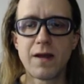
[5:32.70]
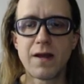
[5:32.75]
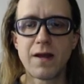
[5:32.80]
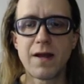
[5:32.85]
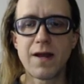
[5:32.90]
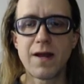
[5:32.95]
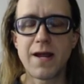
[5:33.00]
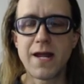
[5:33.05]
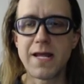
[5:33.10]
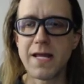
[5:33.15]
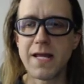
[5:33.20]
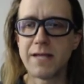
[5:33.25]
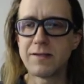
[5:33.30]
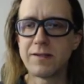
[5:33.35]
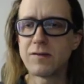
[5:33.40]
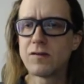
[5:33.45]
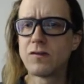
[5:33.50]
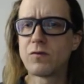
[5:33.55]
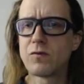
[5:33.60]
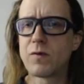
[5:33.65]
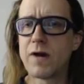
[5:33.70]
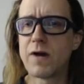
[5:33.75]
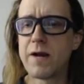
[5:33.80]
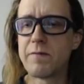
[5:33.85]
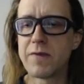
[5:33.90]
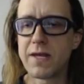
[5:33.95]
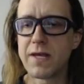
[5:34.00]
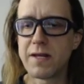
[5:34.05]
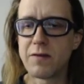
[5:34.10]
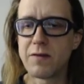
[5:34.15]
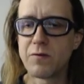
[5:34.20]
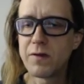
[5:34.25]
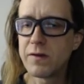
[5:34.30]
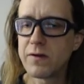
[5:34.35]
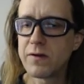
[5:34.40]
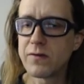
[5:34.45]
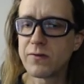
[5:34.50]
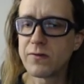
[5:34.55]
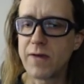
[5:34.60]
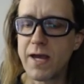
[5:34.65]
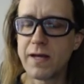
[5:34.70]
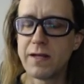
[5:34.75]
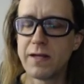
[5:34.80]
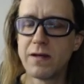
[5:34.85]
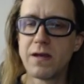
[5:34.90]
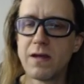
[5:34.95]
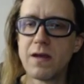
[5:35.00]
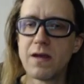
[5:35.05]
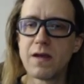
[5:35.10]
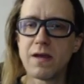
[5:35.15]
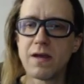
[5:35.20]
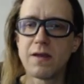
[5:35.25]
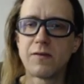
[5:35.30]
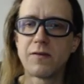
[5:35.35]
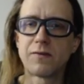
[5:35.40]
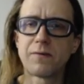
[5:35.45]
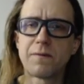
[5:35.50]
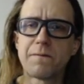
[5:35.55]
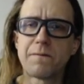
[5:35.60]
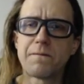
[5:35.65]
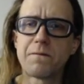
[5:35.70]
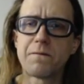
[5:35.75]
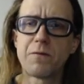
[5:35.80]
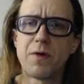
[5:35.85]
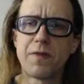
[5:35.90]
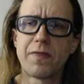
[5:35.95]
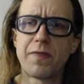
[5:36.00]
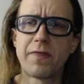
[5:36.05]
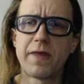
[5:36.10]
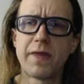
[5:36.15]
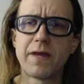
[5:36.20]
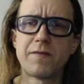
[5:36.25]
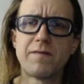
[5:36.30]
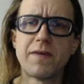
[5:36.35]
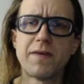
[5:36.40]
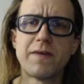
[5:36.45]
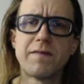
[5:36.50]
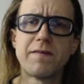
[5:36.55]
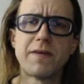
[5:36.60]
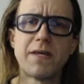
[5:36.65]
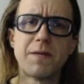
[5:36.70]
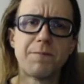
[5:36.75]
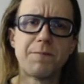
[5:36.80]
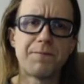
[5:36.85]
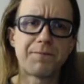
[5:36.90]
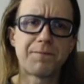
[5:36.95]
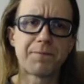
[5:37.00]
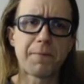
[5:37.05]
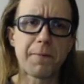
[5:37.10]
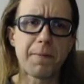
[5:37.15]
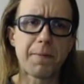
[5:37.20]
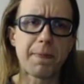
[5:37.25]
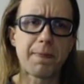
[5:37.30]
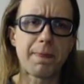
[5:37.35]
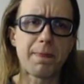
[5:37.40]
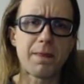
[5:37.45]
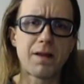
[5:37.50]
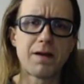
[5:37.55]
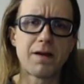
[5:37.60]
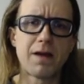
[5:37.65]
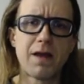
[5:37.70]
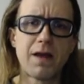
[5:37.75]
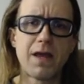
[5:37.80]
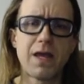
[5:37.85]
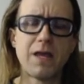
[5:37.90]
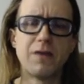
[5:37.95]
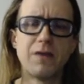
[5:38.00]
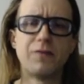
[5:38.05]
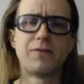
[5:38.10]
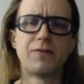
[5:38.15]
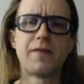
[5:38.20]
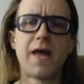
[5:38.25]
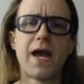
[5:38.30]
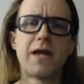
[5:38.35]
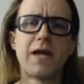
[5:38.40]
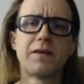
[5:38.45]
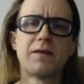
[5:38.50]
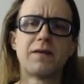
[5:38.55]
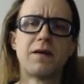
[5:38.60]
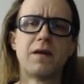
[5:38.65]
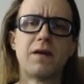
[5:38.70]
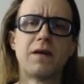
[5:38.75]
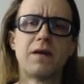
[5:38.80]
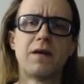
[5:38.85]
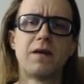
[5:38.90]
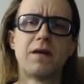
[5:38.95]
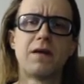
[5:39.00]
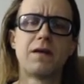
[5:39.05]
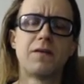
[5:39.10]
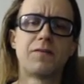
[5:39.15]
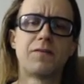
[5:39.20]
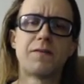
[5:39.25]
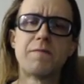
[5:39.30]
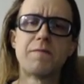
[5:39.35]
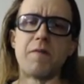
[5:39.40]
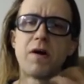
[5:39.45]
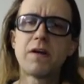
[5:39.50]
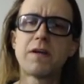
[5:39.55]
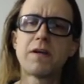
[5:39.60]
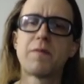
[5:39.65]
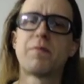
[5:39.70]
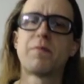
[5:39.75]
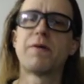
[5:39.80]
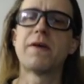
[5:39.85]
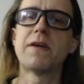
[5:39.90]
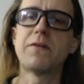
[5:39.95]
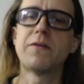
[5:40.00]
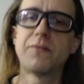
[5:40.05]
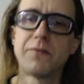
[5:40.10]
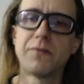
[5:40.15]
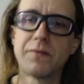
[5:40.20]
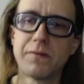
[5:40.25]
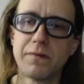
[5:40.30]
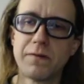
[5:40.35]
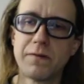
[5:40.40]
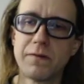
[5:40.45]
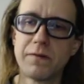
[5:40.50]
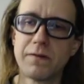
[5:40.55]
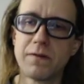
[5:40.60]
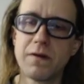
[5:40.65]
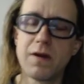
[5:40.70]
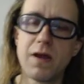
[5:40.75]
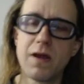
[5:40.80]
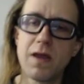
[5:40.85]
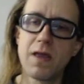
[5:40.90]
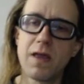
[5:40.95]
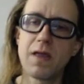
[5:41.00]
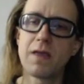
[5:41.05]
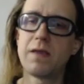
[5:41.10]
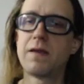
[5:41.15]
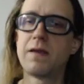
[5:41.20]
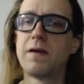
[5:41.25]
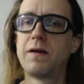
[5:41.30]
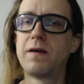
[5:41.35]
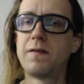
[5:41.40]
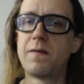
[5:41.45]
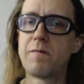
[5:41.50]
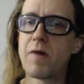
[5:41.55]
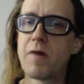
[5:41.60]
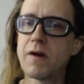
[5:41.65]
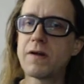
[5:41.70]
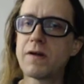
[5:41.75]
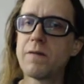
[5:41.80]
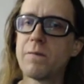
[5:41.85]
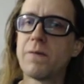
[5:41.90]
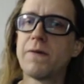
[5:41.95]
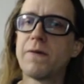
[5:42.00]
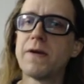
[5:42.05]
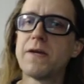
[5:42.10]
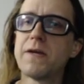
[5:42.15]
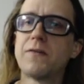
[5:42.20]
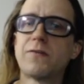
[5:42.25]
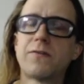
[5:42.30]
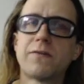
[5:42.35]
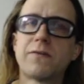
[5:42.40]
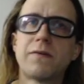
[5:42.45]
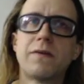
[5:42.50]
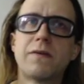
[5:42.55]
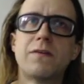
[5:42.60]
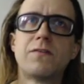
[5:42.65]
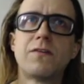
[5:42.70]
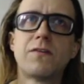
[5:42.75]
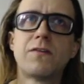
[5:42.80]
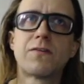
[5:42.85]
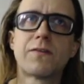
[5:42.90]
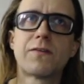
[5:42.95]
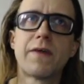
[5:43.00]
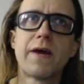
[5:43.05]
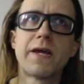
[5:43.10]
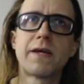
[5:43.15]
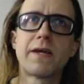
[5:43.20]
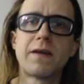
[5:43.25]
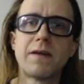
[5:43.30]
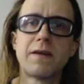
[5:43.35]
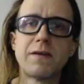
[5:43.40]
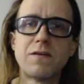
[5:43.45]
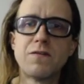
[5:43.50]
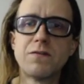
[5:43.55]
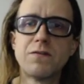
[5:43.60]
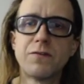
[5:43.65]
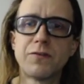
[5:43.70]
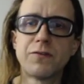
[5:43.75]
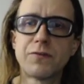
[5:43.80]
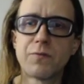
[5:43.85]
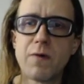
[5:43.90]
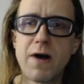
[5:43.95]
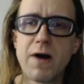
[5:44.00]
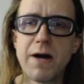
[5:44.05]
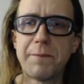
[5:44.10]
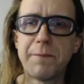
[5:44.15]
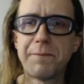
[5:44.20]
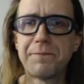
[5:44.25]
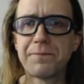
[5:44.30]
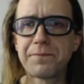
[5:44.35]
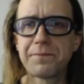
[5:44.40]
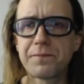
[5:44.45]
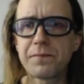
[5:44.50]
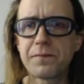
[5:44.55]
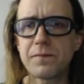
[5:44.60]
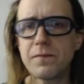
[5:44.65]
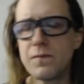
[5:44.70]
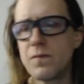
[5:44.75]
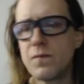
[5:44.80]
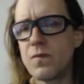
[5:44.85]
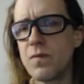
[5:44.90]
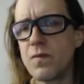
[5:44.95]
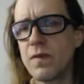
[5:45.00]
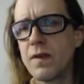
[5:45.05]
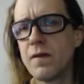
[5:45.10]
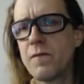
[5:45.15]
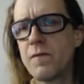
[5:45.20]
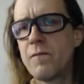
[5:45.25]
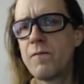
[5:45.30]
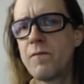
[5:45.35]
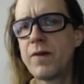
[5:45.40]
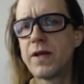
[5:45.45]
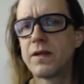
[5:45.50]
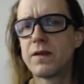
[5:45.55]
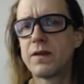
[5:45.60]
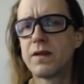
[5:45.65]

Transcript: And this is where I'm getting really excited is with like VV is that it's the marketplace. The marketplace, just like Uniswap, but